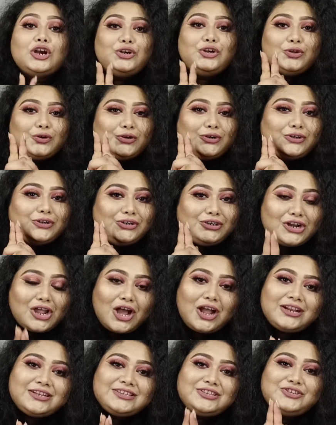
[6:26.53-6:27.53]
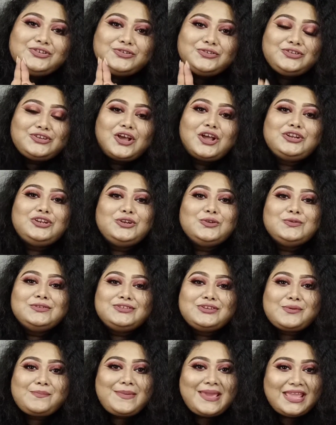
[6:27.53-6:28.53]
Do not
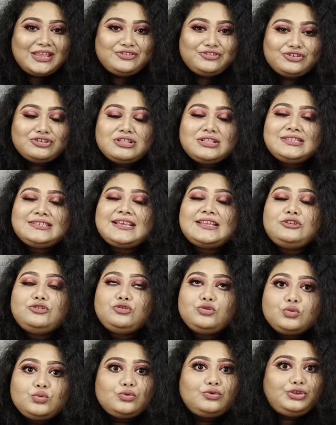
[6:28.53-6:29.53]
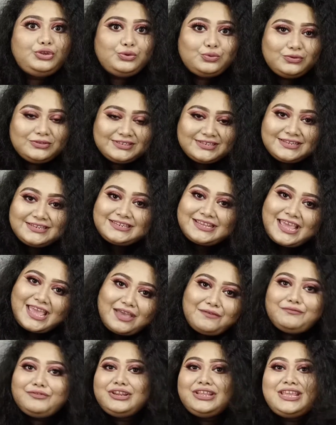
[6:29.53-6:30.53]
lose your patience and do use it
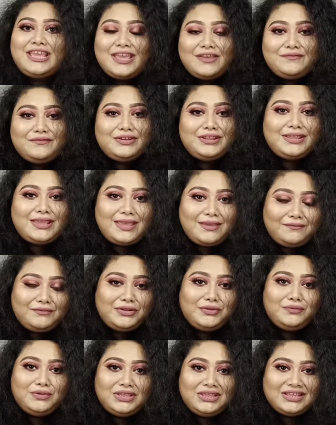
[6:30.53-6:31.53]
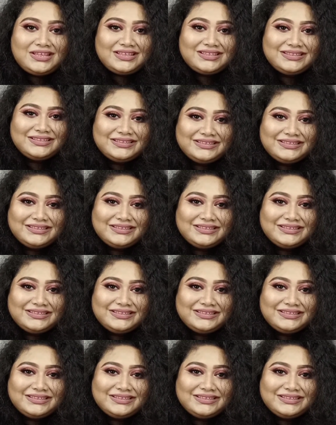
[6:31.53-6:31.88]
every week.